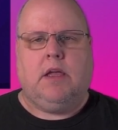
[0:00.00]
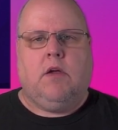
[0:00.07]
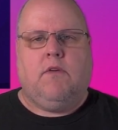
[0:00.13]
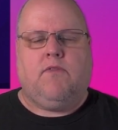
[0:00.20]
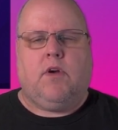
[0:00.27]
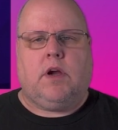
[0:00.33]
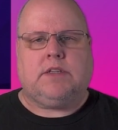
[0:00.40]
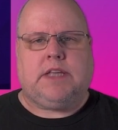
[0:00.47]

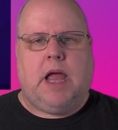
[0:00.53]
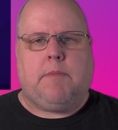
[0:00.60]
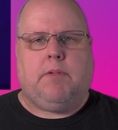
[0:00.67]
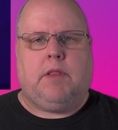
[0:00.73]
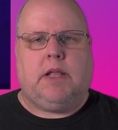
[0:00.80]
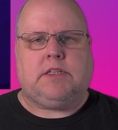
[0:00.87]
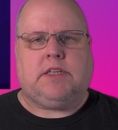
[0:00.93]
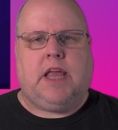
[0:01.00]
For example,
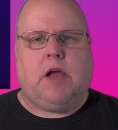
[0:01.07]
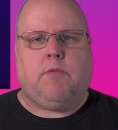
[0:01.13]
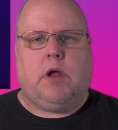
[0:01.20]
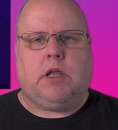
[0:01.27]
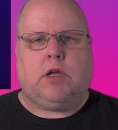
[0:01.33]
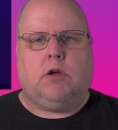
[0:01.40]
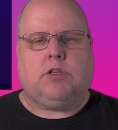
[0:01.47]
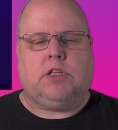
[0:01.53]
let's say I
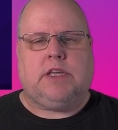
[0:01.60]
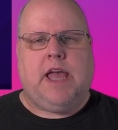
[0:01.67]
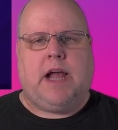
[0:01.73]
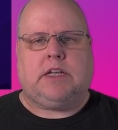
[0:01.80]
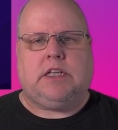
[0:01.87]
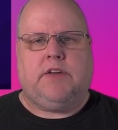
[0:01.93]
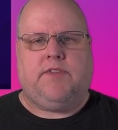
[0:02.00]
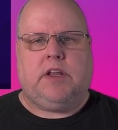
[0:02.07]
want to go to the
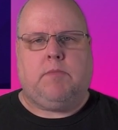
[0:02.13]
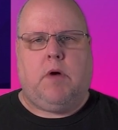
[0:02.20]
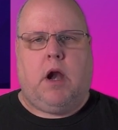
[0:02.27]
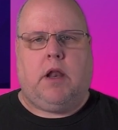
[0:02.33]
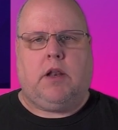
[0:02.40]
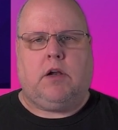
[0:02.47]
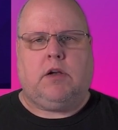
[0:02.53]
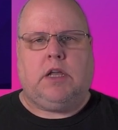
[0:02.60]
activity
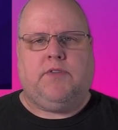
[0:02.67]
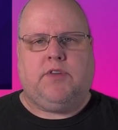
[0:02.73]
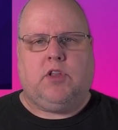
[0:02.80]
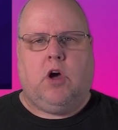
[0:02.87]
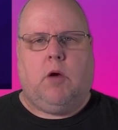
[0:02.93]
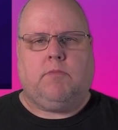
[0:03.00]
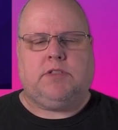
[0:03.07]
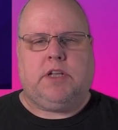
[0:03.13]
monitor, even
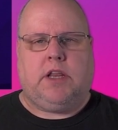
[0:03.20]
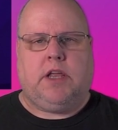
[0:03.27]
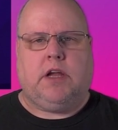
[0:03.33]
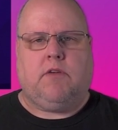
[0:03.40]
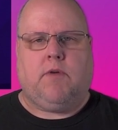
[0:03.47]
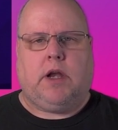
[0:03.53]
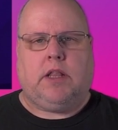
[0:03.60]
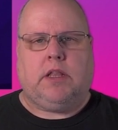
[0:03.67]
though I'm sitting
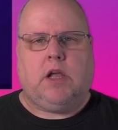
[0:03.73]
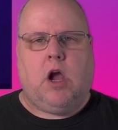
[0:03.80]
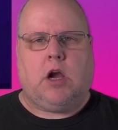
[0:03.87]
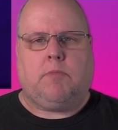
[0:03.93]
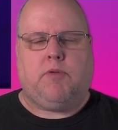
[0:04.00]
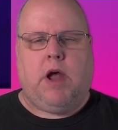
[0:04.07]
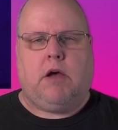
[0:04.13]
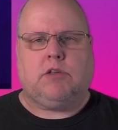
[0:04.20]
here running the
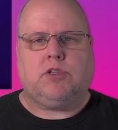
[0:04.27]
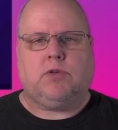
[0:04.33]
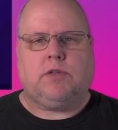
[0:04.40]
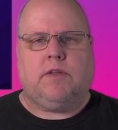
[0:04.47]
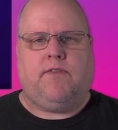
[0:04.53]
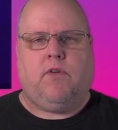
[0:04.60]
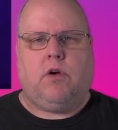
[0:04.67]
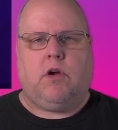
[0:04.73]
Arc browser in
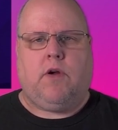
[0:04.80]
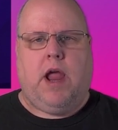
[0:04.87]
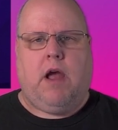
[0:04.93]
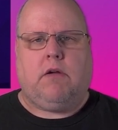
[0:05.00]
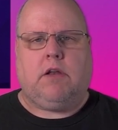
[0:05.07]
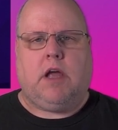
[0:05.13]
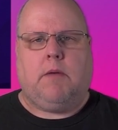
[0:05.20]
the foreground.